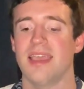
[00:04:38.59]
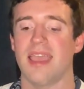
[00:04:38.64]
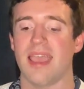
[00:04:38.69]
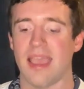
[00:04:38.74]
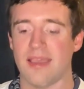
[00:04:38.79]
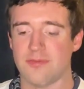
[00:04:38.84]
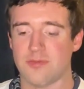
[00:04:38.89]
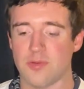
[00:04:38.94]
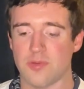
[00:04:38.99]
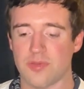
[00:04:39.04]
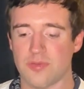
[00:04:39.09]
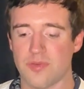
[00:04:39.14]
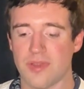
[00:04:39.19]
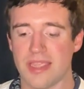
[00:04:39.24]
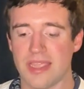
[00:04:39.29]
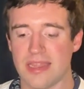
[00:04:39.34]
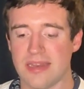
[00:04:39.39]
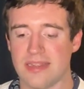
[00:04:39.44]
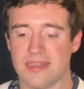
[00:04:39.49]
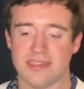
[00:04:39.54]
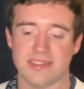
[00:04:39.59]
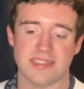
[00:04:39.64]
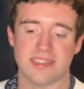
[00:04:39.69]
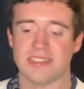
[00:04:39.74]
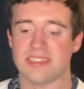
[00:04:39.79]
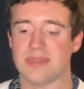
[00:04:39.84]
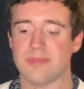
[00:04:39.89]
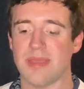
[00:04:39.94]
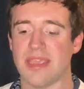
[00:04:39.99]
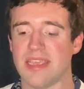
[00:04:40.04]
after 3 innings
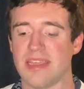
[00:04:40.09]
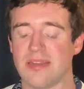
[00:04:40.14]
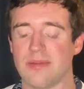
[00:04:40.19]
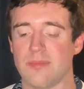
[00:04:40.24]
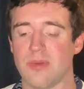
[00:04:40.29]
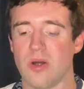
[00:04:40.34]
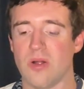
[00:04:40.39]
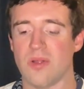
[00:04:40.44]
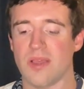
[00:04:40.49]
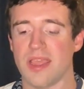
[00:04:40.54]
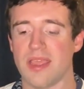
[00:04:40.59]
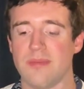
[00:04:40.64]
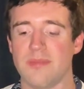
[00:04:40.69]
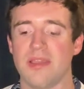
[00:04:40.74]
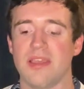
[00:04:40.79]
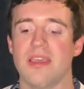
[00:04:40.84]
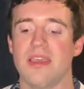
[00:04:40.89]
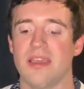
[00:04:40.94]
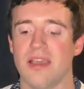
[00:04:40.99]
to make it a ball game.